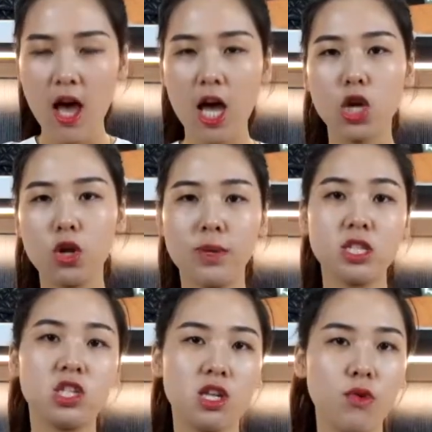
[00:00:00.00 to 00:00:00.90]
a good
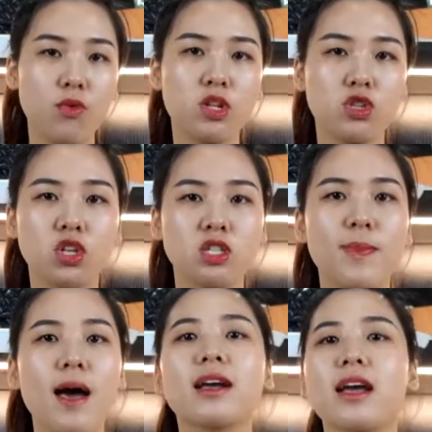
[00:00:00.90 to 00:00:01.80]
material dust
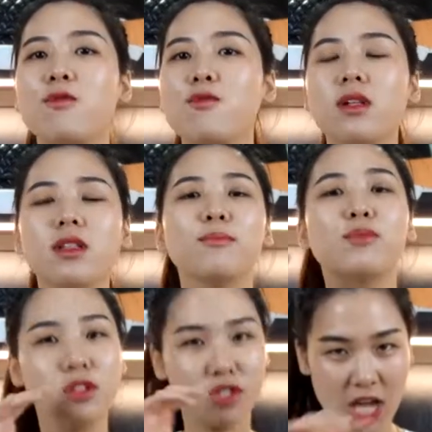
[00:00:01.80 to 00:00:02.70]
bag can really
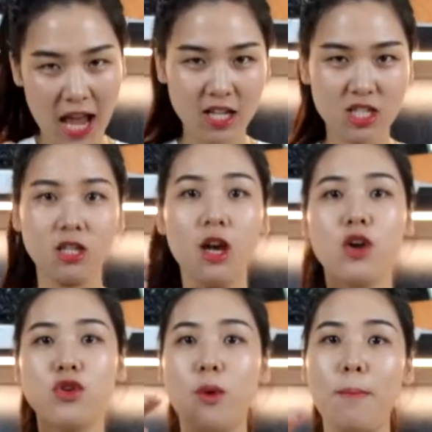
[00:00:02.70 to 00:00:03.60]
protect
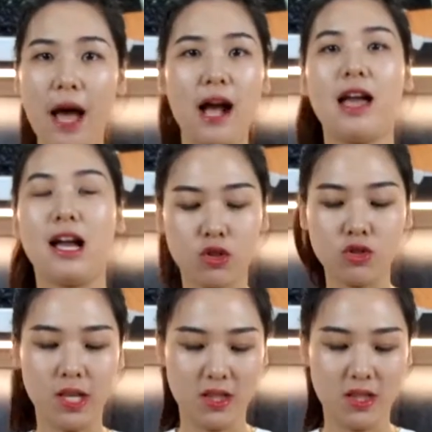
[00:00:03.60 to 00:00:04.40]
your back, actually.